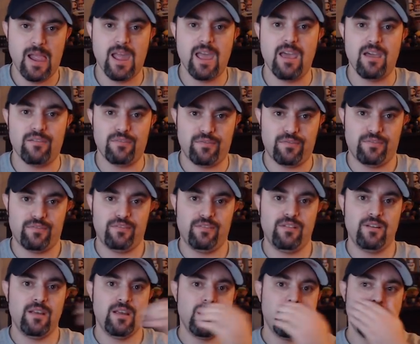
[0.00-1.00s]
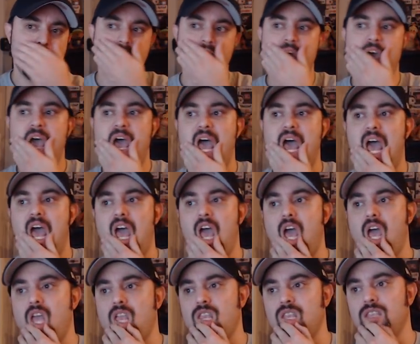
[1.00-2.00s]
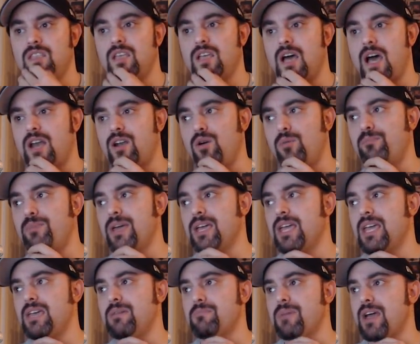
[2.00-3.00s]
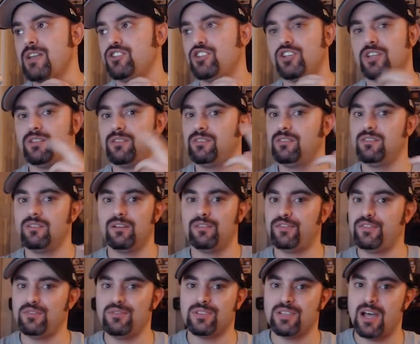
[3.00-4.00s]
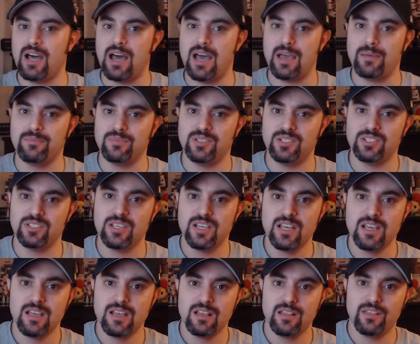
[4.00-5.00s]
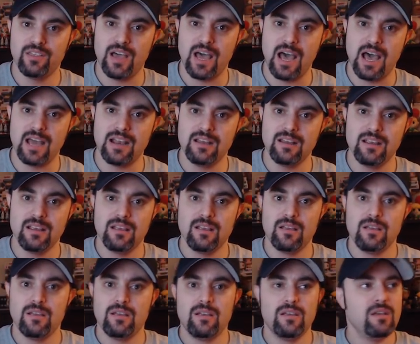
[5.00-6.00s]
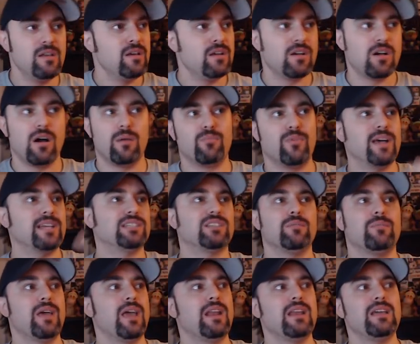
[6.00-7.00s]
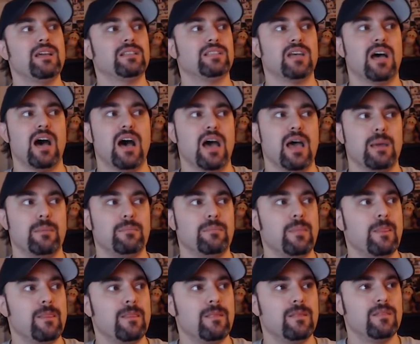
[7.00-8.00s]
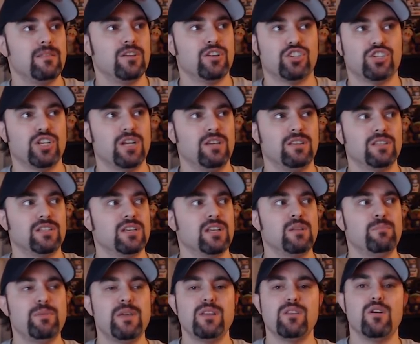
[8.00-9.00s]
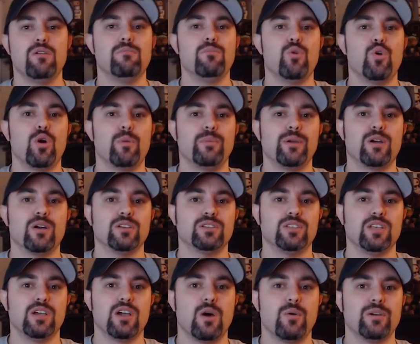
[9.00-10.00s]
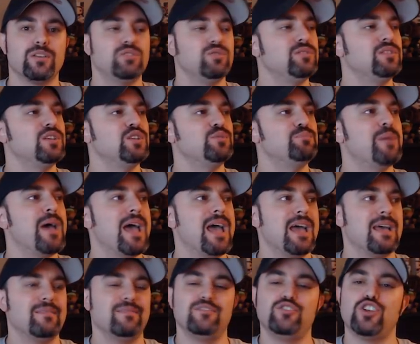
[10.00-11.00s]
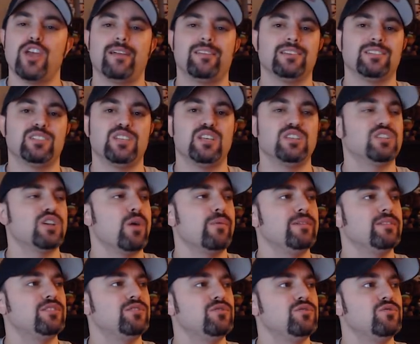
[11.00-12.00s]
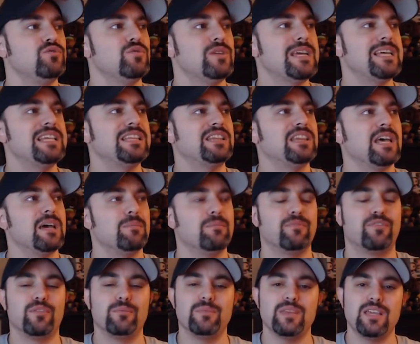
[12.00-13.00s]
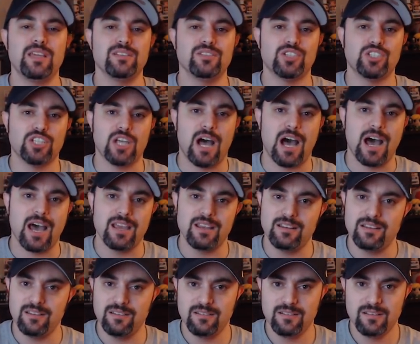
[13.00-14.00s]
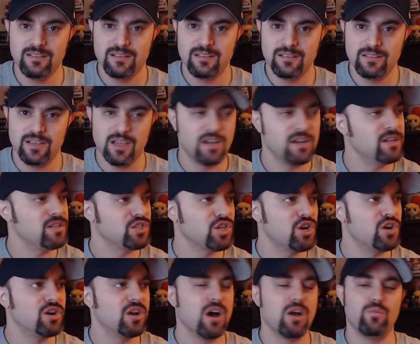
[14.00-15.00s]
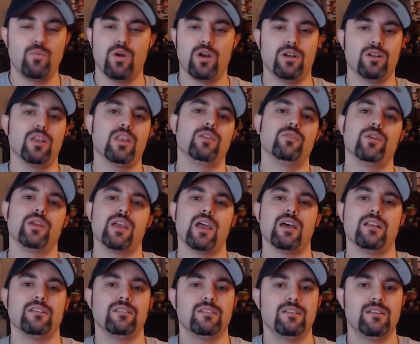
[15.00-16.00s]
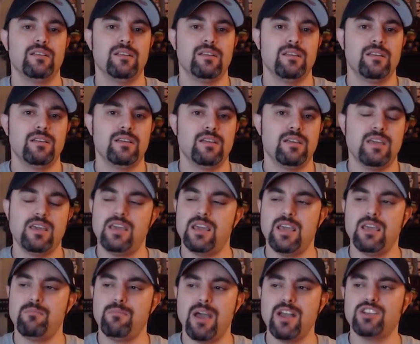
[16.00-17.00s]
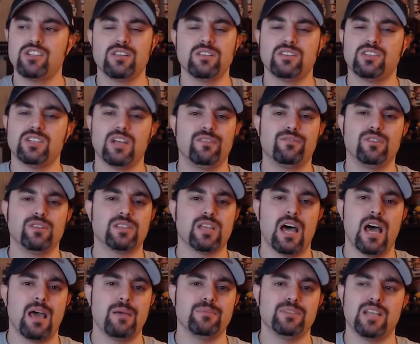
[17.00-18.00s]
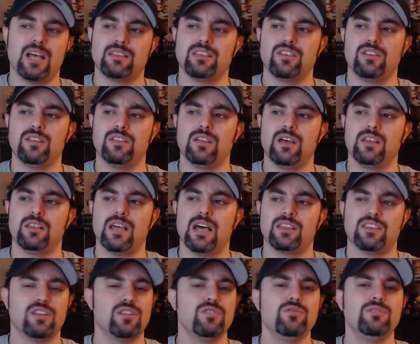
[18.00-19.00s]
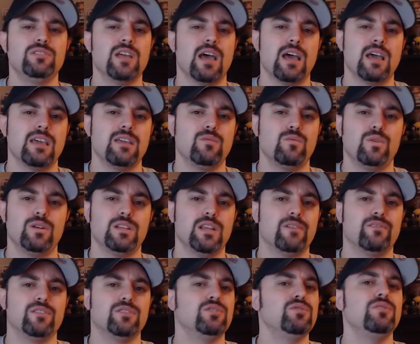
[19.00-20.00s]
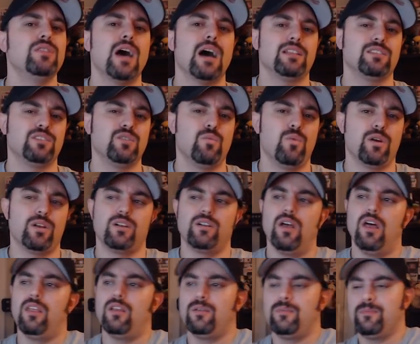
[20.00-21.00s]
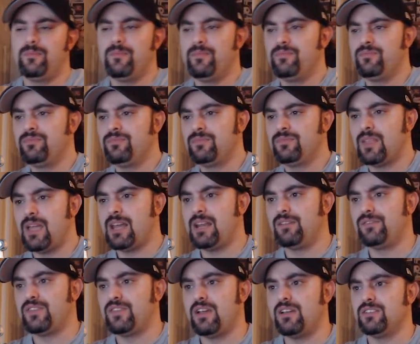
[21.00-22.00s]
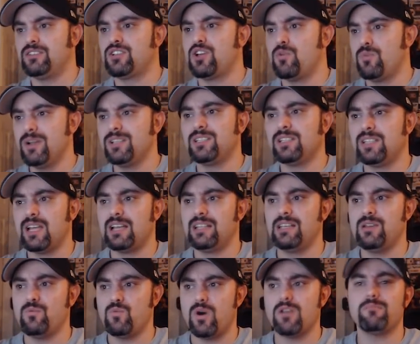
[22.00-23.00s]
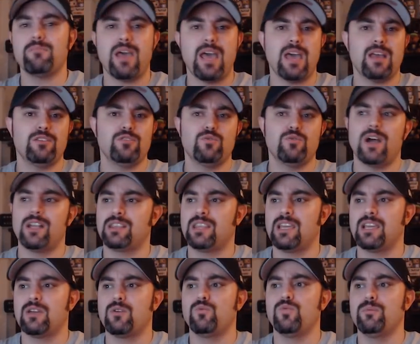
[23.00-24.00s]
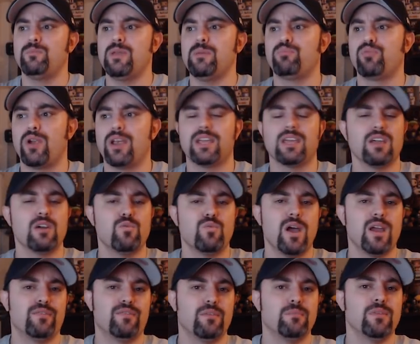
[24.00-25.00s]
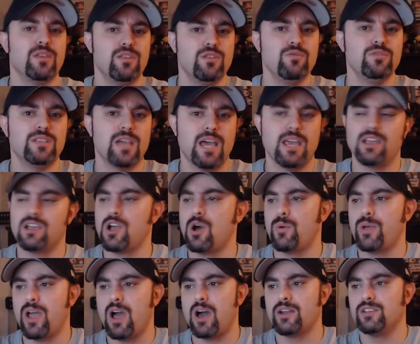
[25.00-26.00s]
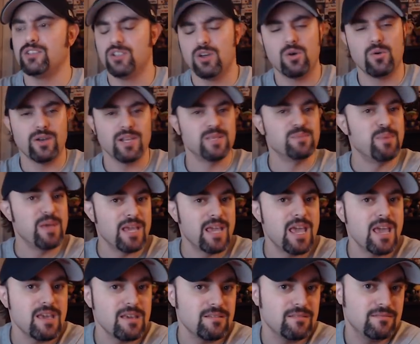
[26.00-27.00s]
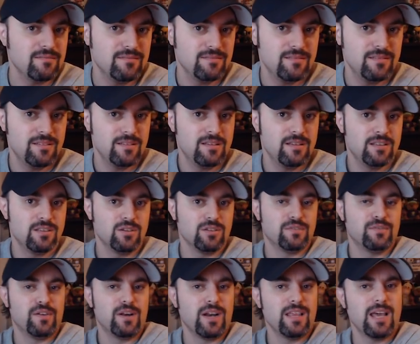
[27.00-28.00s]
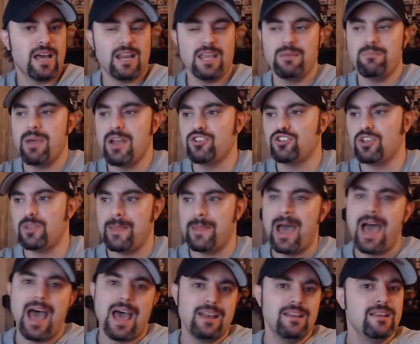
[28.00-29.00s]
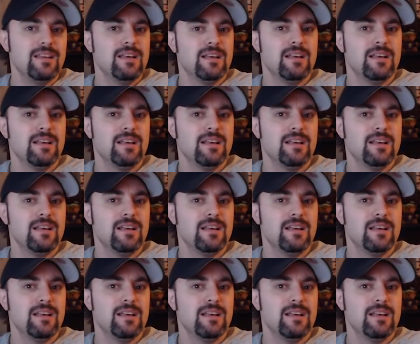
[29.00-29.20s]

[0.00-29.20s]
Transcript: if, and I know Big E mentioned a few times that come WrestleMania time, their shield is going to be no more because they're going to disband. Jealousy is going to eat them from the inside. They're going to turn on one another again. He, he mentioned several times that the, the, that the New Day would never do that to one another. And if there's coincidentally one man who I think would be breaking away from the New Day and going on his own, it's Big E. So it's funny that he mentioned that